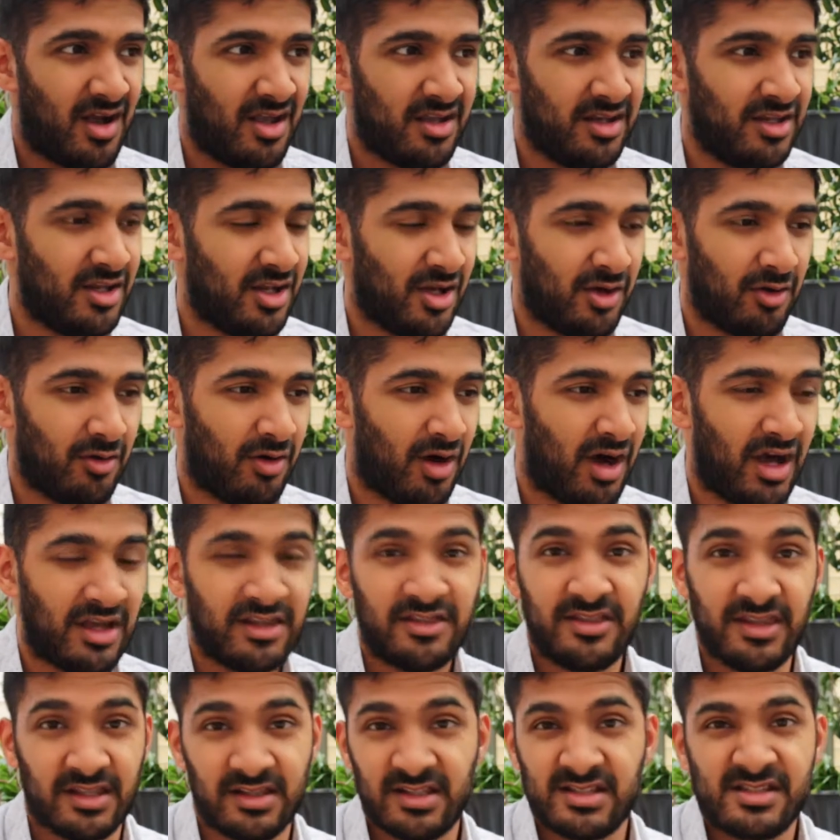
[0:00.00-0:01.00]
you know, I
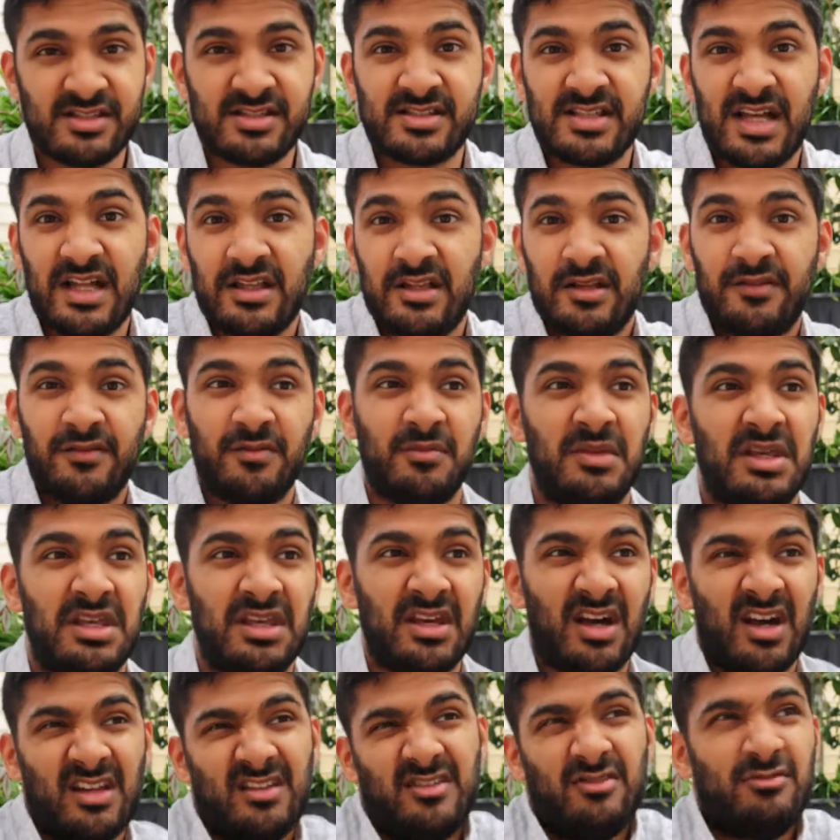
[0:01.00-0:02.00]
think this is standard for
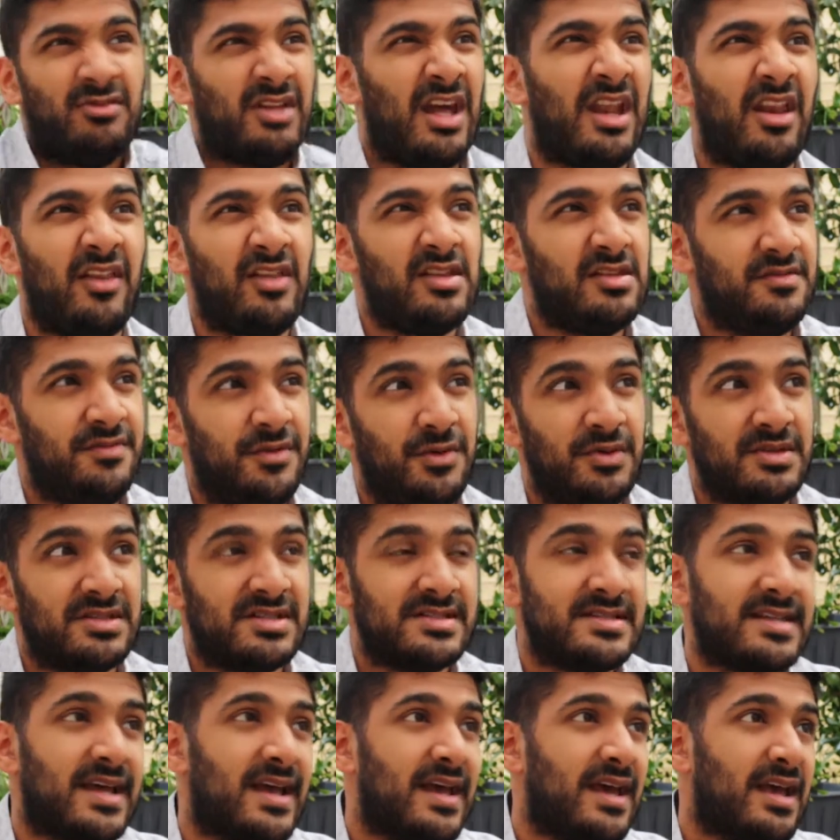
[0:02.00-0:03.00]
me, I do 10 of these viewings a
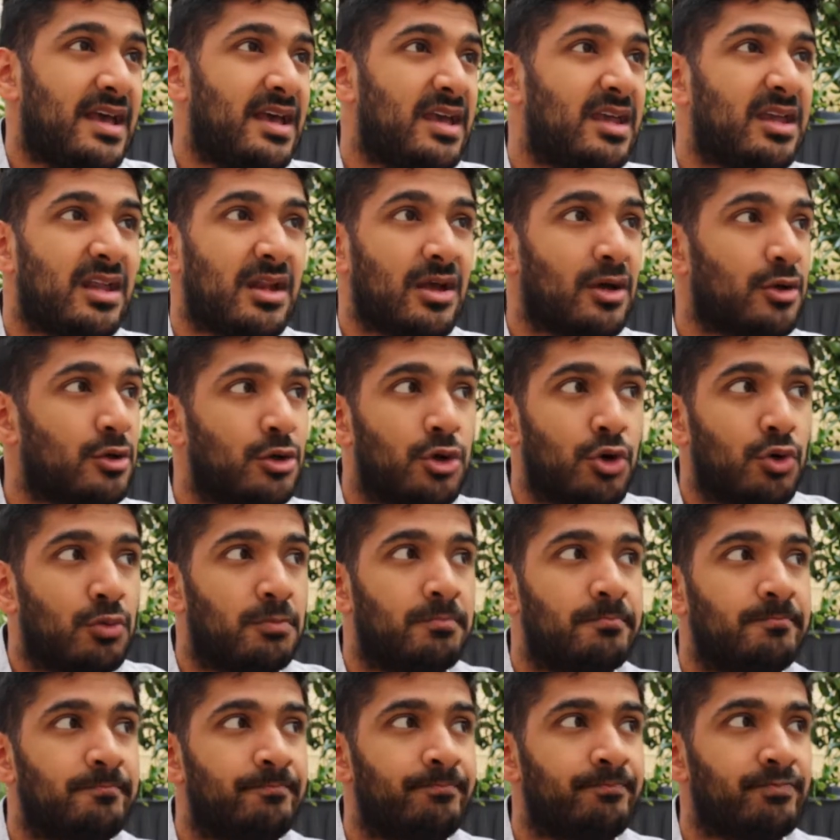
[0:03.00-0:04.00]
day, you know,
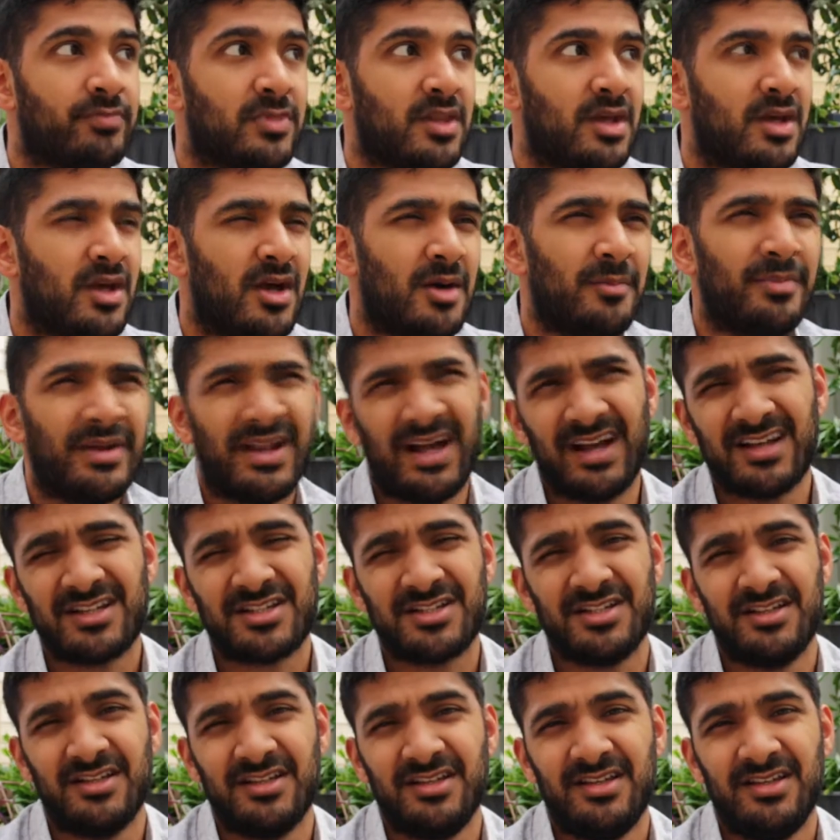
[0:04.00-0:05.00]
cool. But
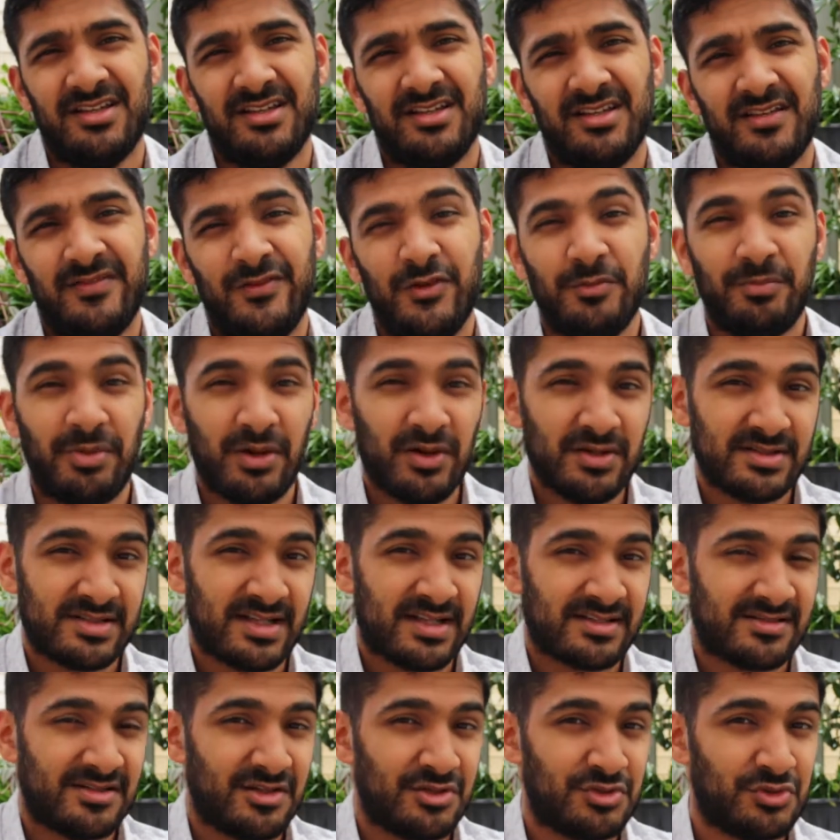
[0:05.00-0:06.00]
actually, if you post that
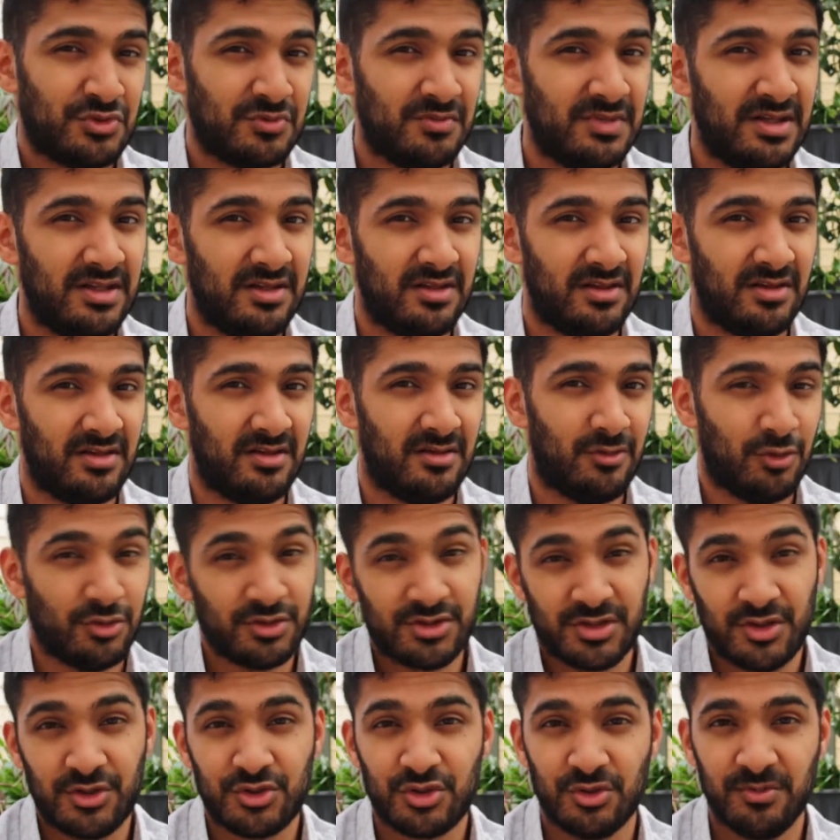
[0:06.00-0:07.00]
on
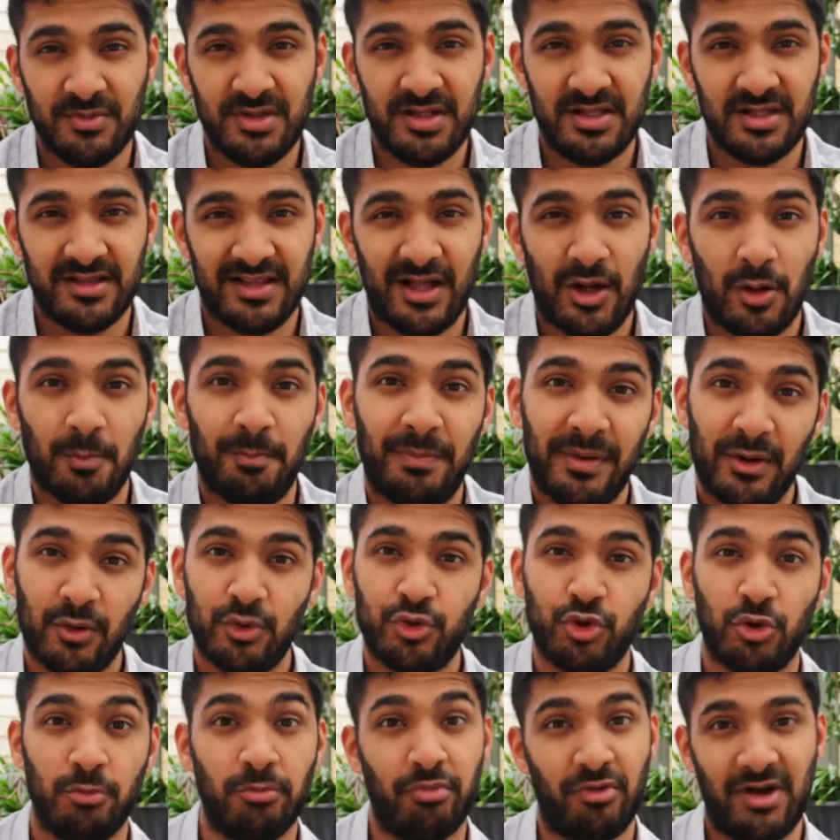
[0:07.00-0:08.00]
social media, that'll
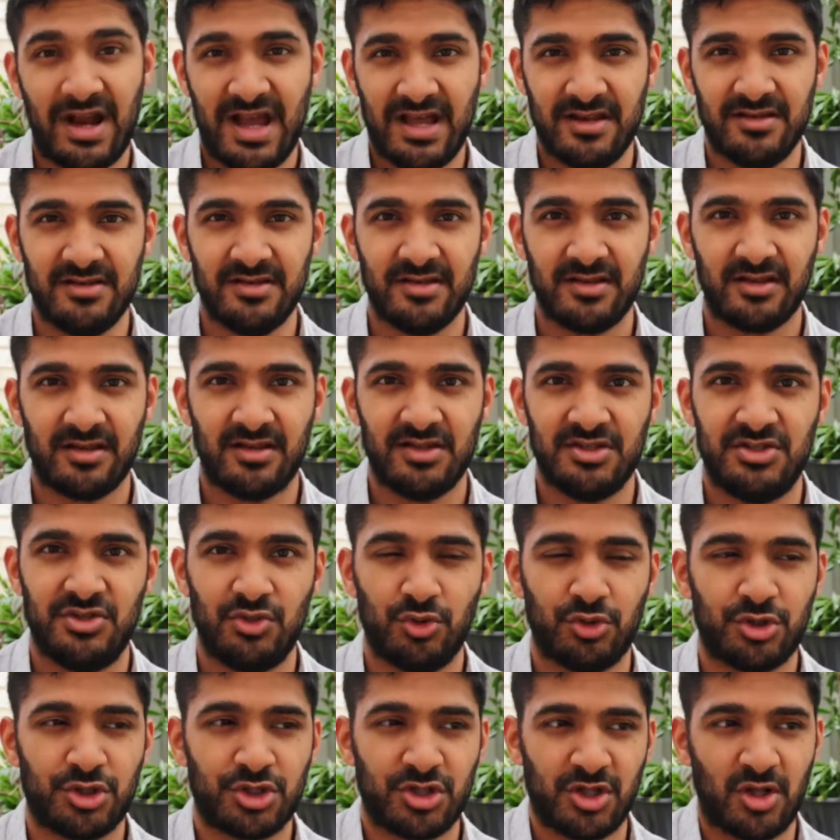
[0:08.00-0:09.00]
build your brand because
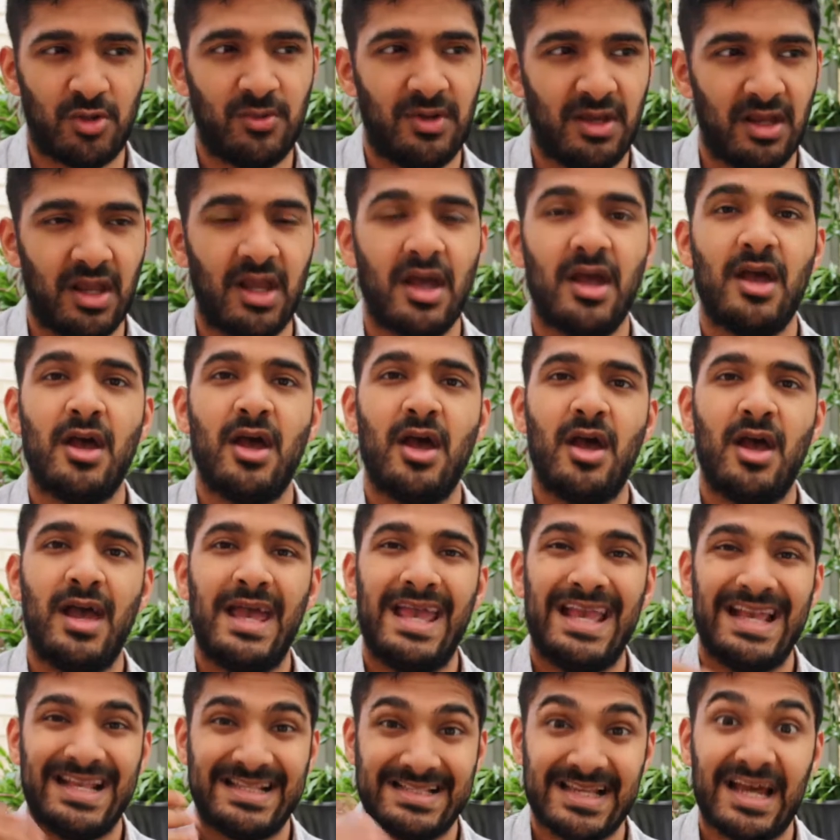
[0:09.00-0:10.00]
you're showing
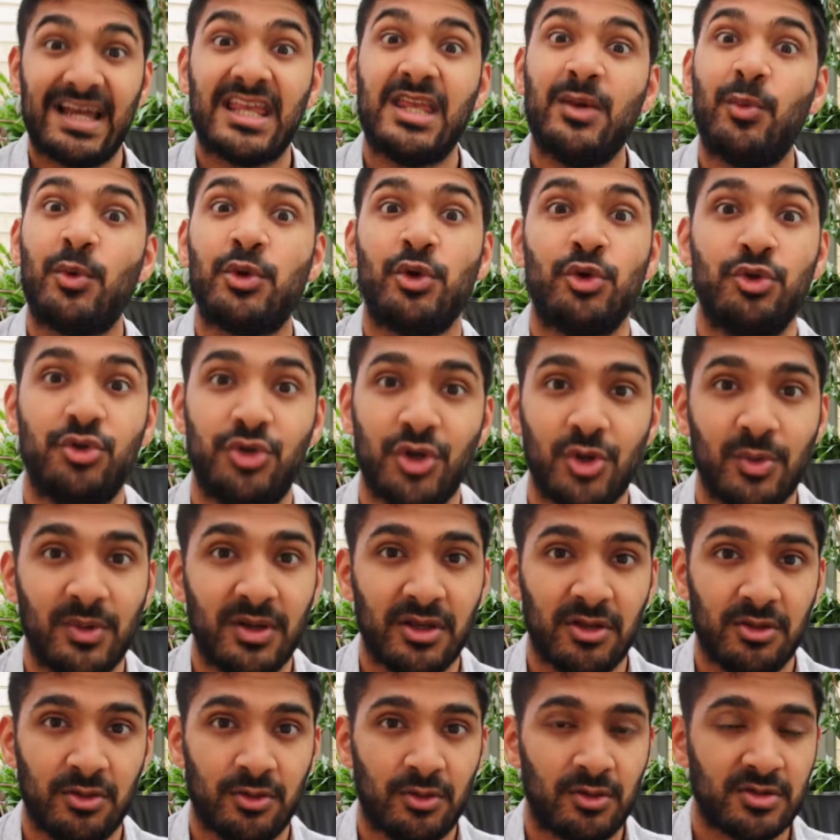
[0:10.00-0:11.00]
exactly what you're
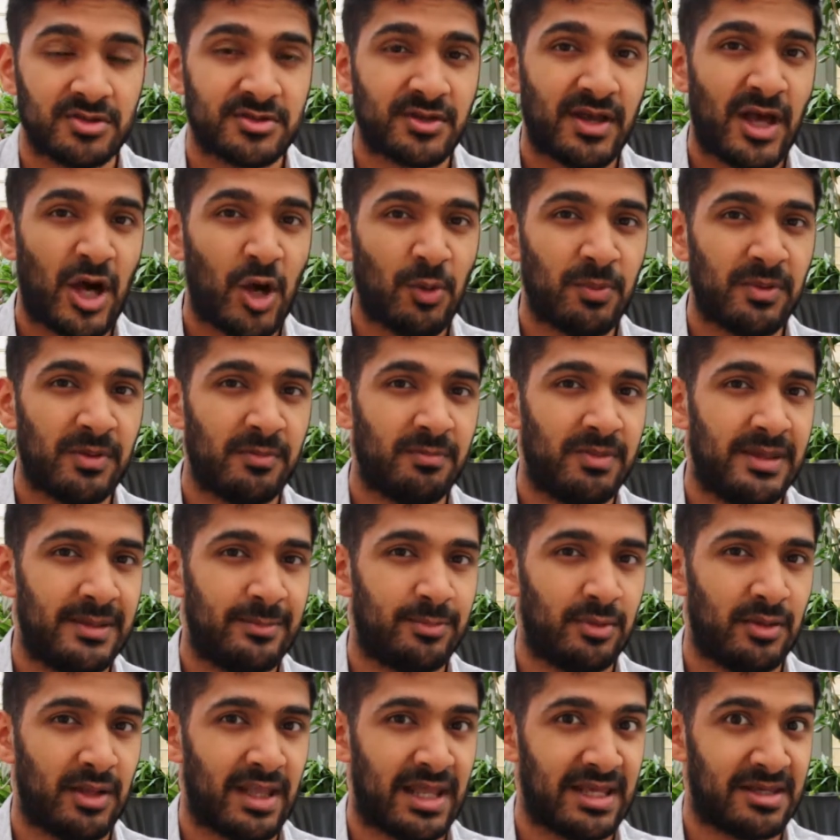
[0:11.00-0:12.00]
doing. You're also helping
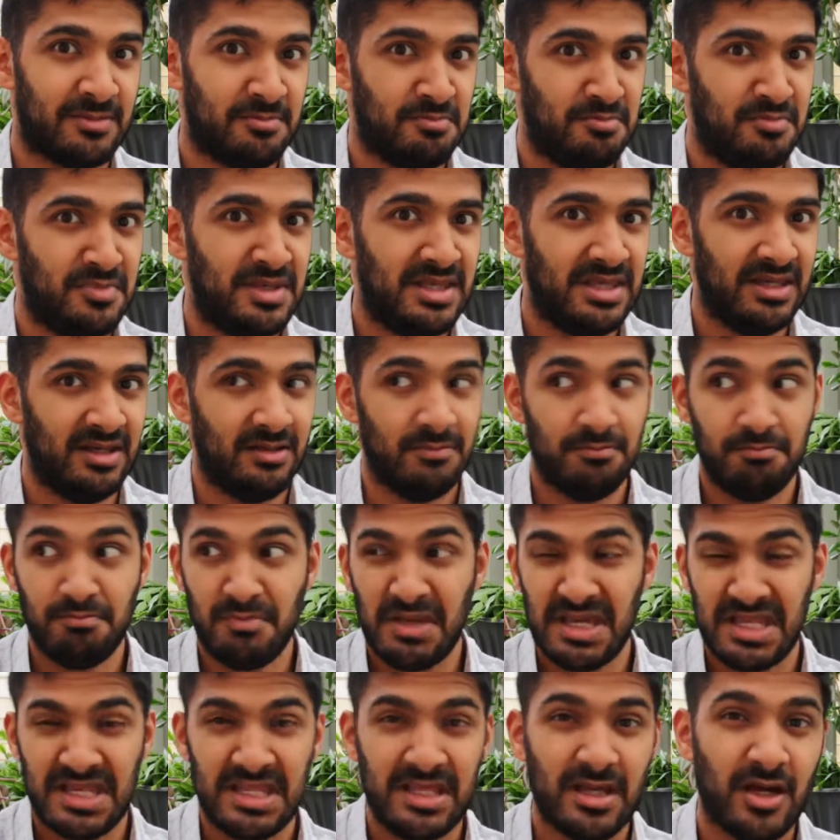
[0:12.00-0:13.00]
people like me and
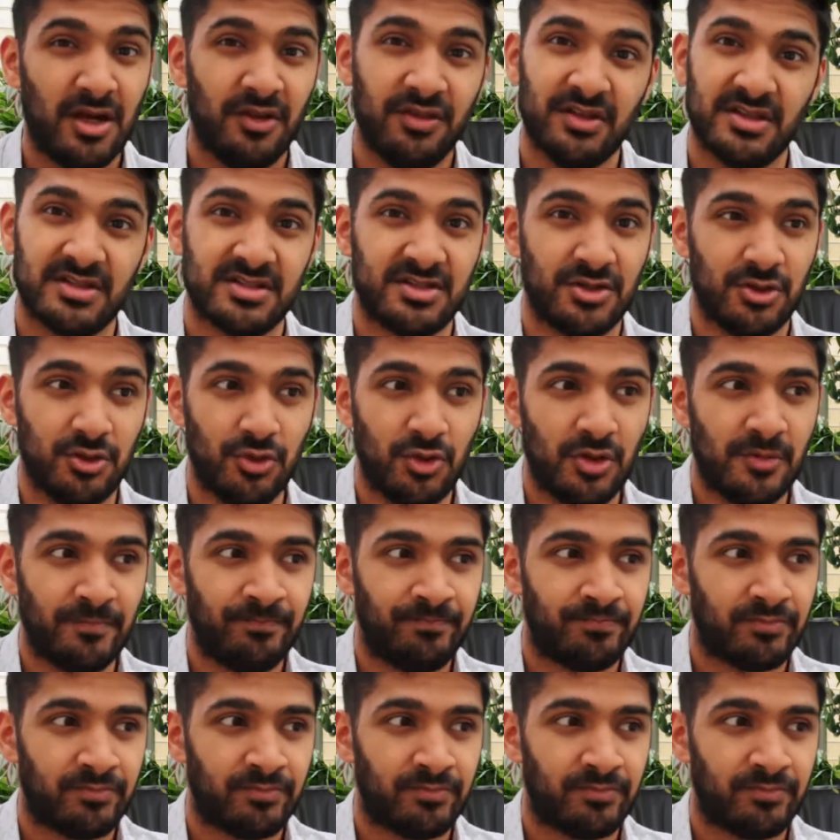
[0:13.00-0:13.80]
many others who